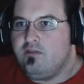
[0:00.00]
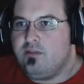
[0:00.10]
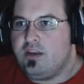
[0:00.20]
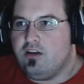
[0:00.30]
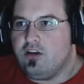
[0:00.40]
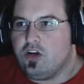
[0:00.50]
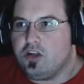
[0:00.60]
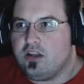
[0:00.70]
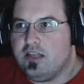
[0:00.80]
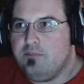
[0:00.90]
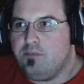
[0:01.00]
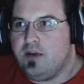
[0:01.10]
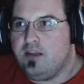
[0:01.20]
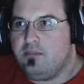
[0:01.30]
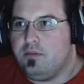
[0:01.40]
from the unearthly
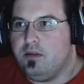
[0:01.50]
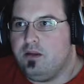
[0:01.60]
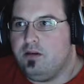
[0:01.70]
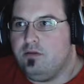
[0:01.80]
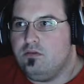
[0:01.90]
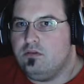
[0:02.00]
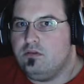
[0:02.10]
breath below.